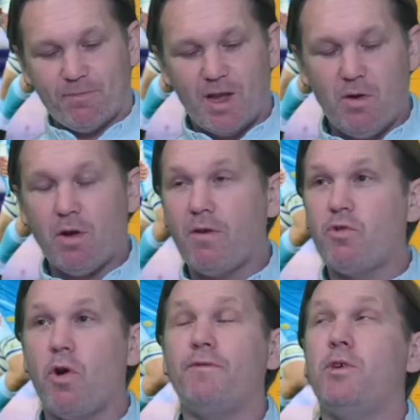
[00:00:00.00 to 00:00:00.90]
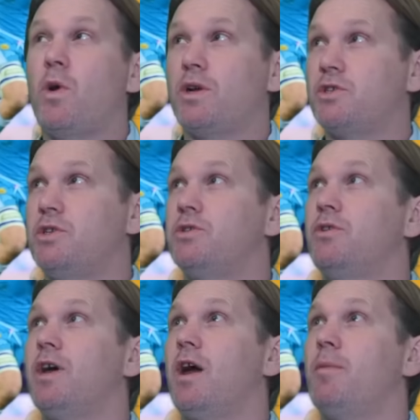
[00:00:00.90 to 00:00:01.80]
I've got a few questions
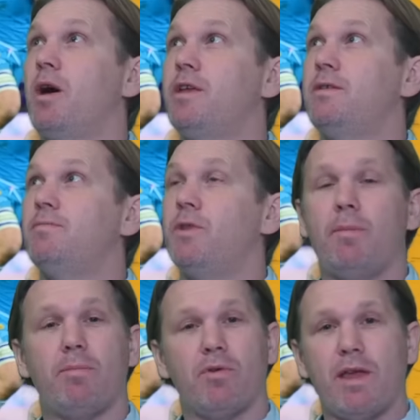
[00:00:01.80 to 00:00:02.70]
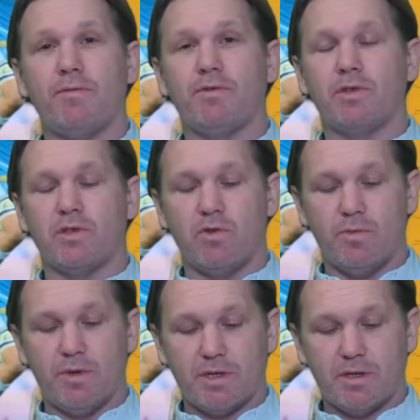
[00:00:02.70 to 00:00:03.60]
on Daimani, the number eight for the
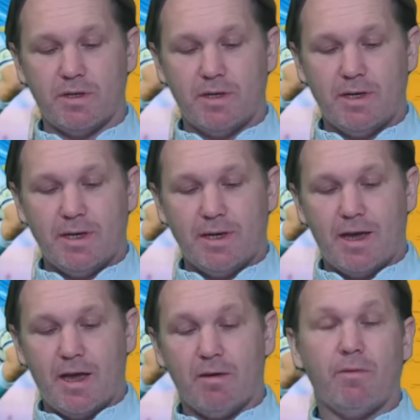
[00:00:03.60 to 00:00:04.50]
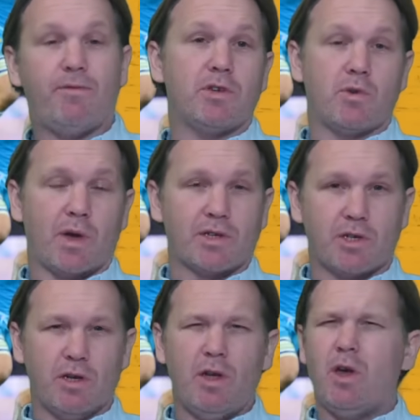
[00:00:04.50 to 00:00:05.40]
Stormers. First
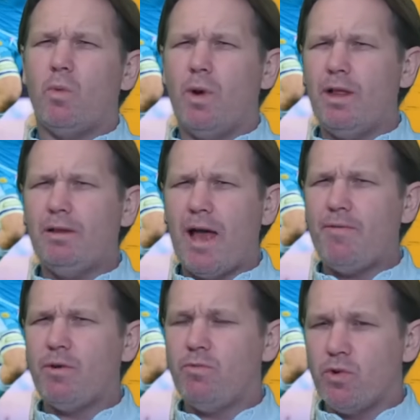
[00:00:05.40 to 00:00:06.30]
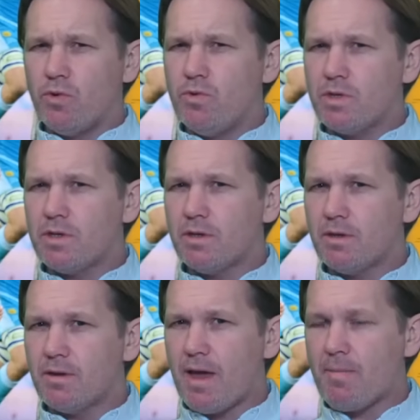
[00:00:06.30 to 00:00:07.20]
question, will Evan Roos
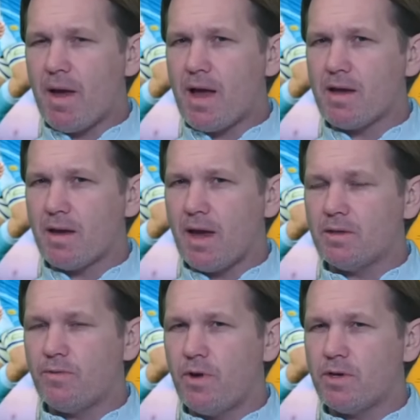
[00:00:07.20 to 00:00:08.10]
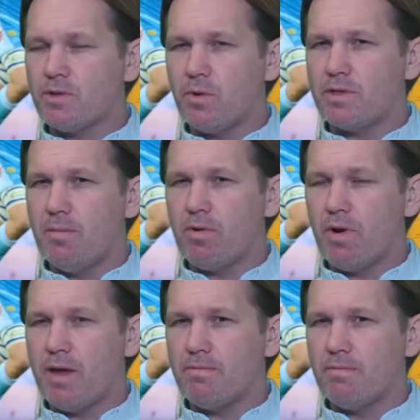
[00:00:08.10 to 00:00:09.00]
get back as first choice number
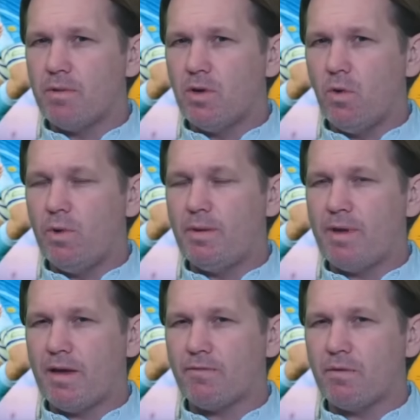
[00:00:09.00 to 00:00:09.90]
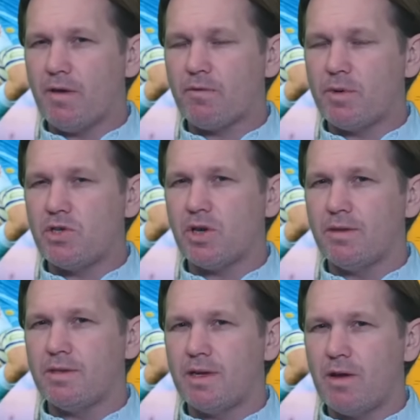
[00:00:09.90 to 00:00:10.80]
eight, or will he have to be
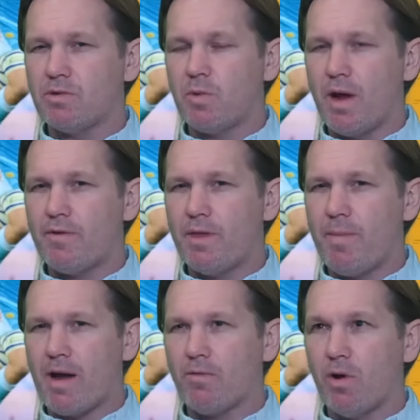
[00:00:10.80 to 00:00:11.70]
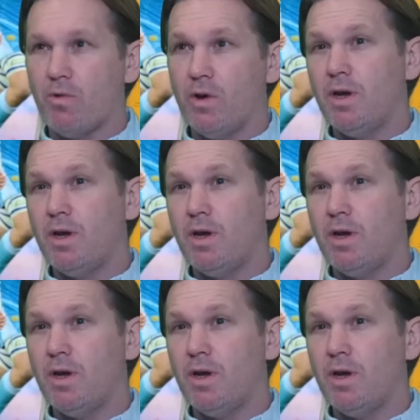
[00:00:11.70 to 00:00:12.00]
shunted elsewhere in the back row